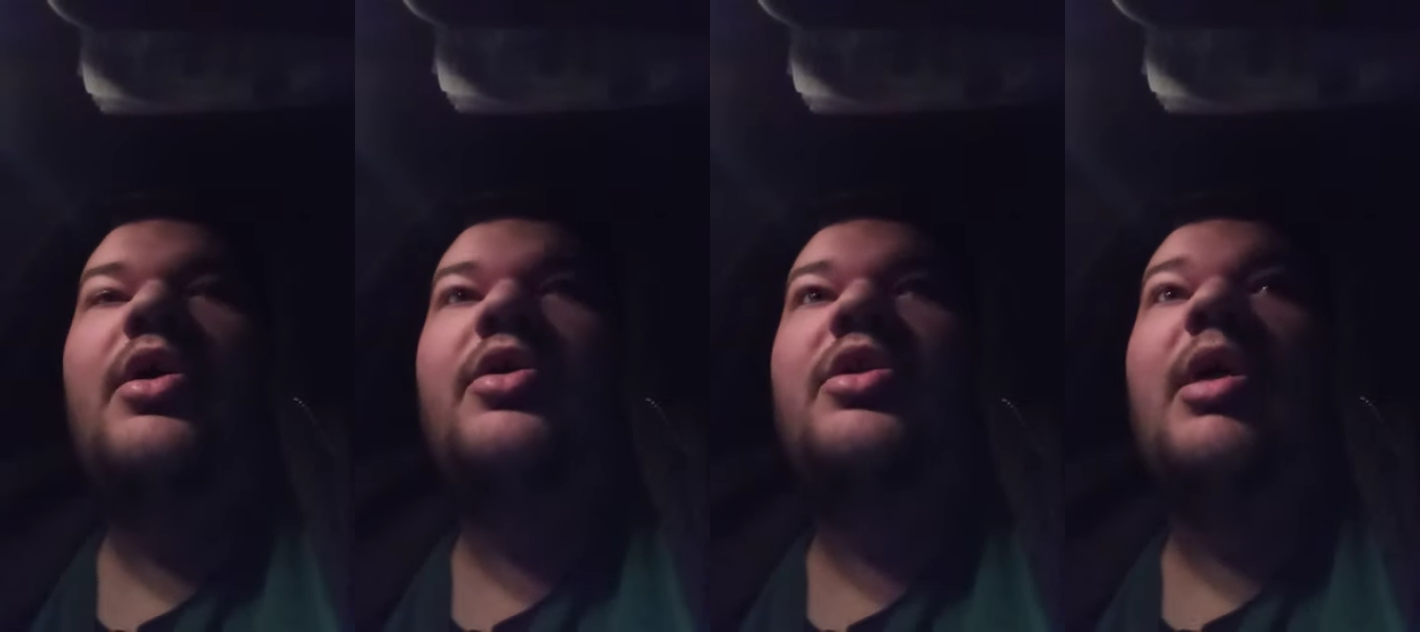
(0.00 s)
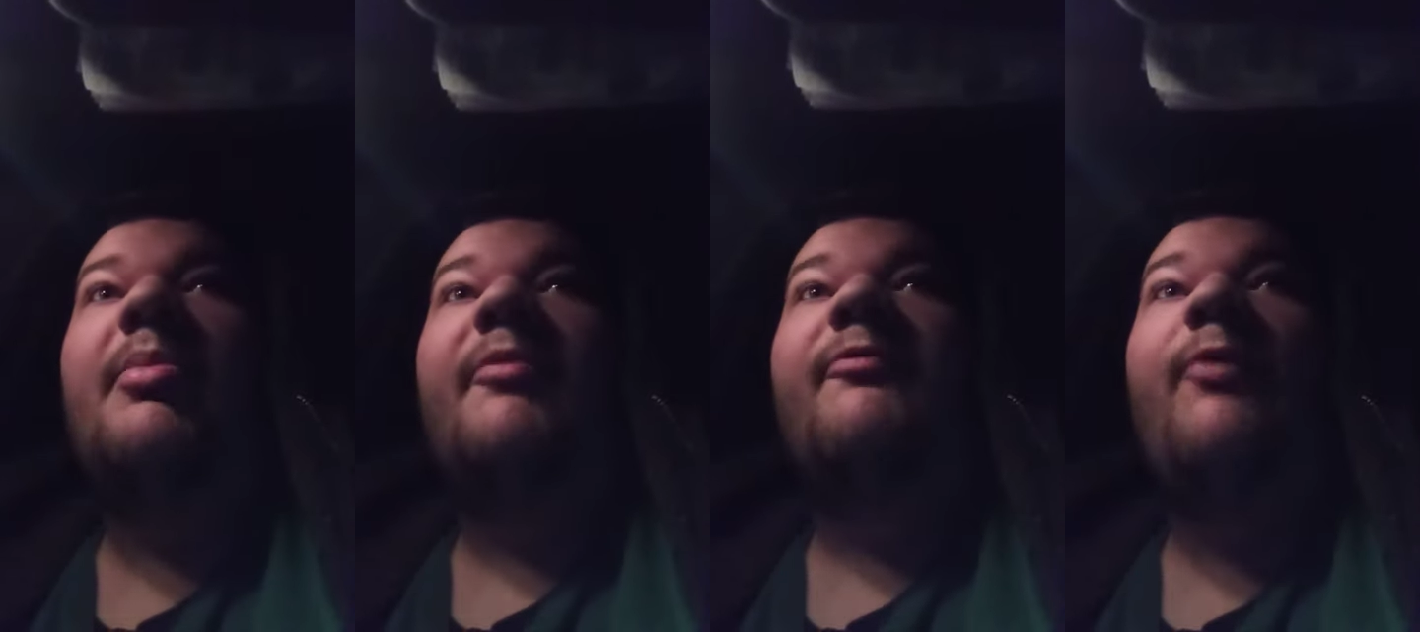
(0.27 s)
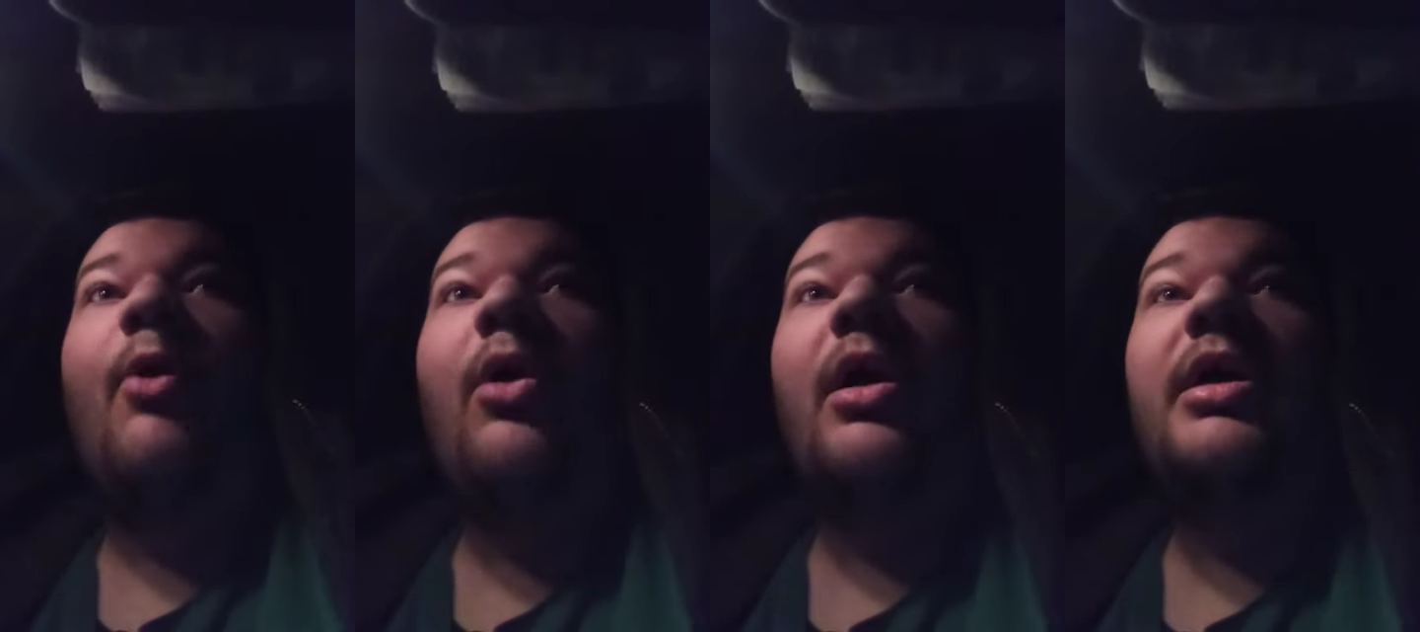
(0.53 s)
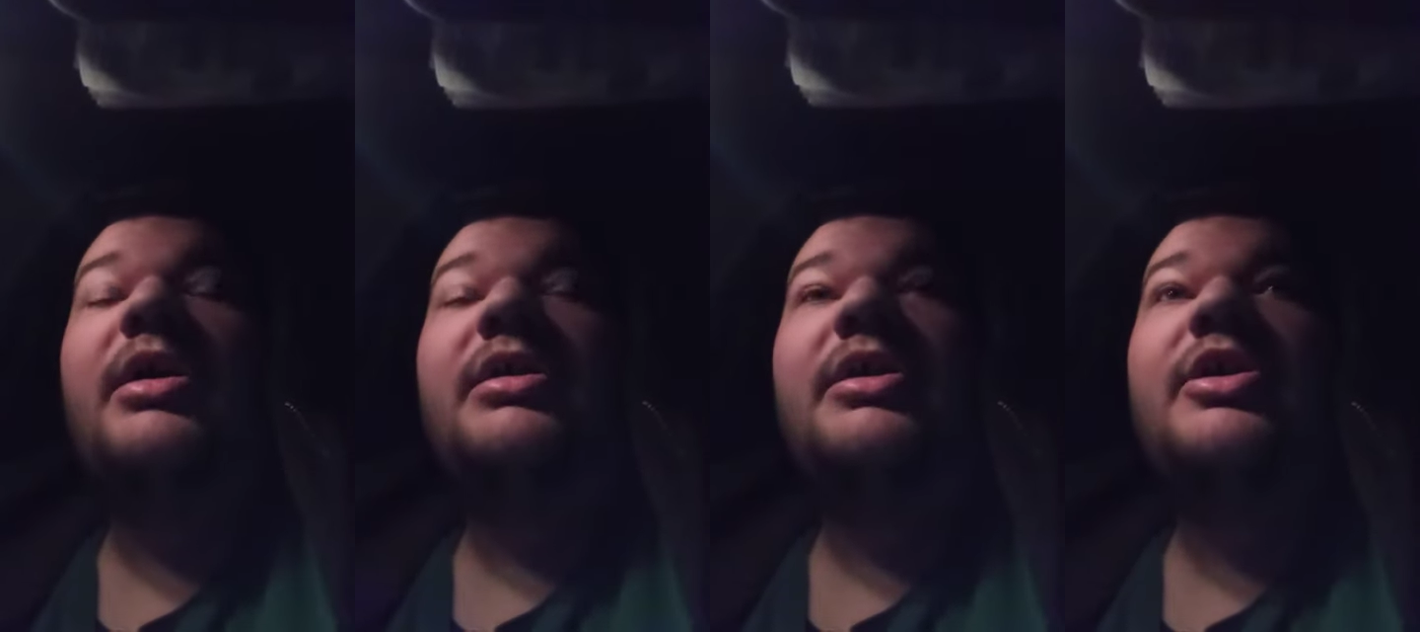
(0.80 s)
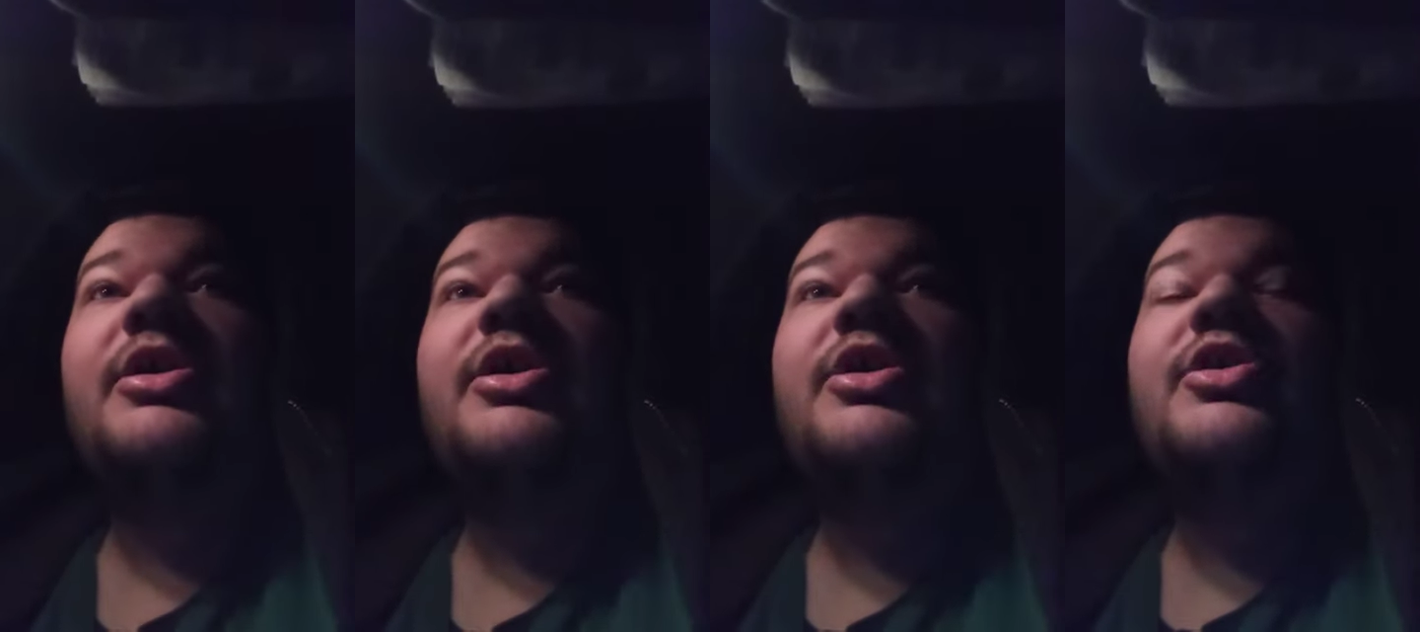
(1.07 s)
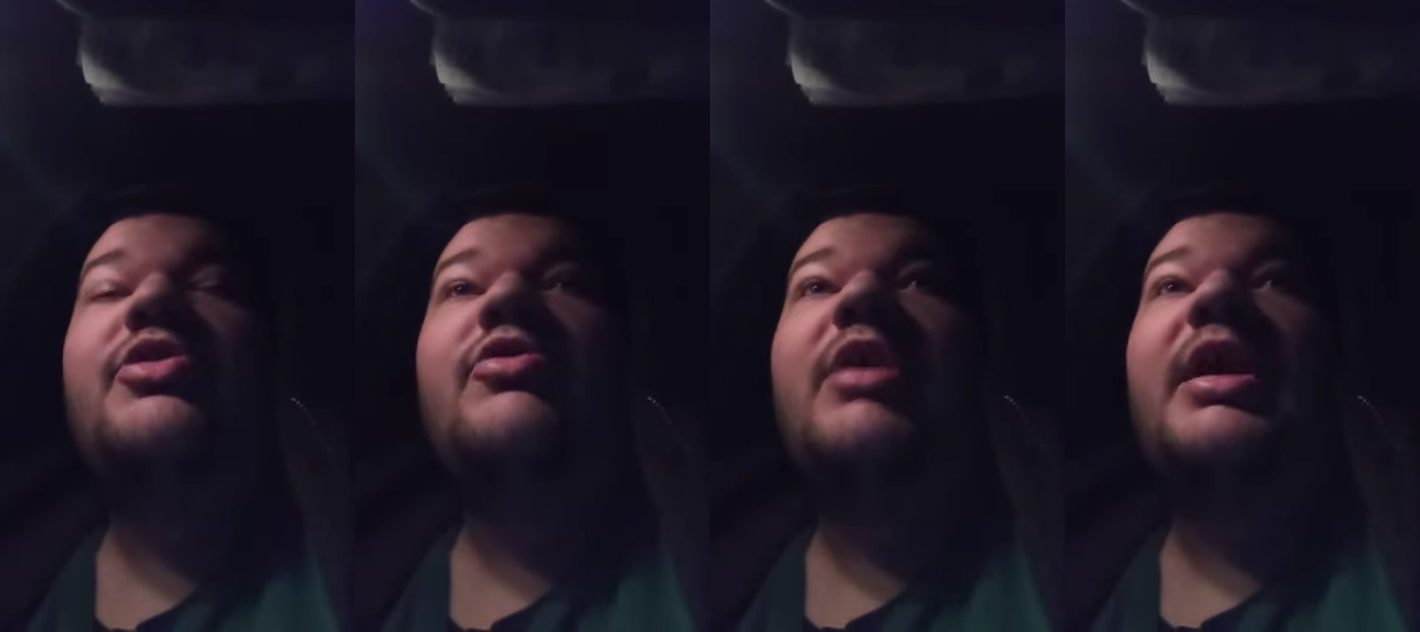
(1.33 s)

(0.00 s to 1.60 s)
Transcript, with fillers: Number four, you